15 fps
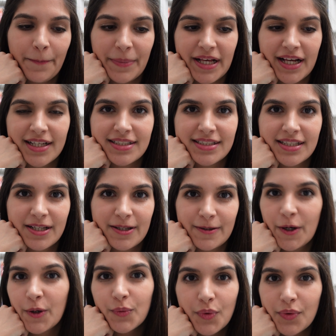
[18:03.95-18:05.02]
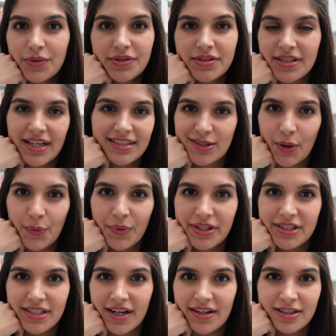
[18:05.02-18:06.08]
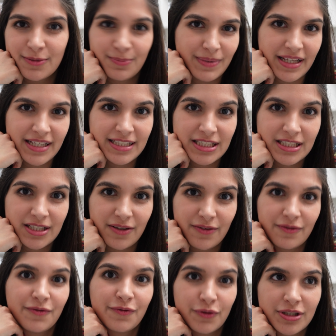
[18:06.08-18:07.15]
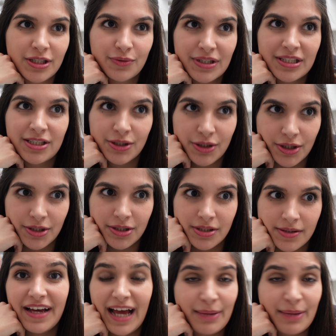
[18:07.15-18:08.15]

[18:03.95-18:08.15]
because rules, as always, are in place for a greater good.